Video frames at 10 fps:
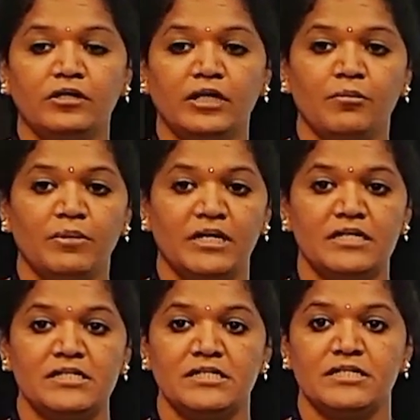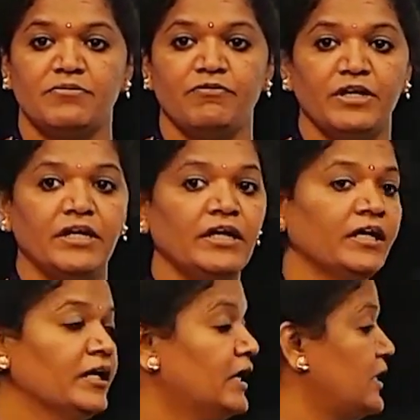the embedded system, we need
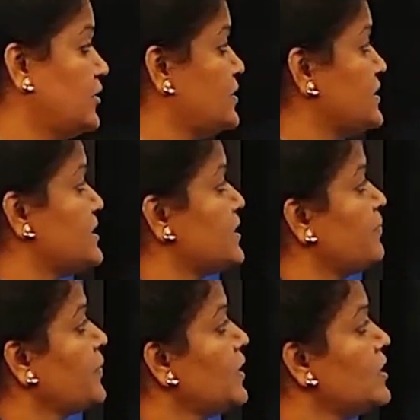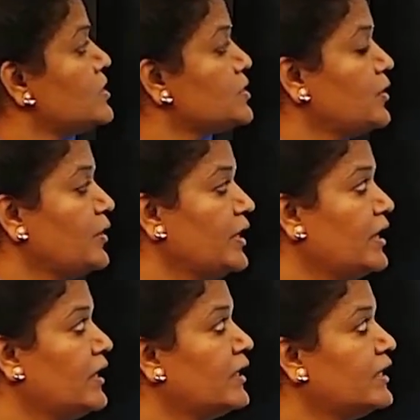control system. So,
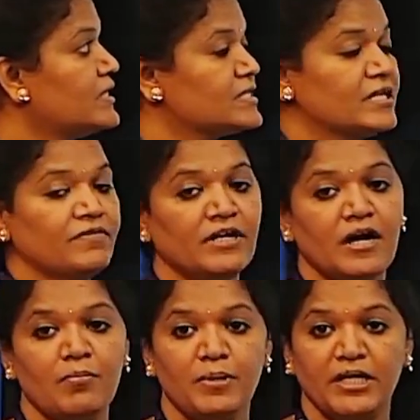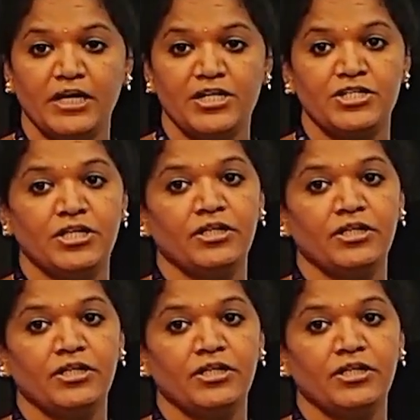here it is given application,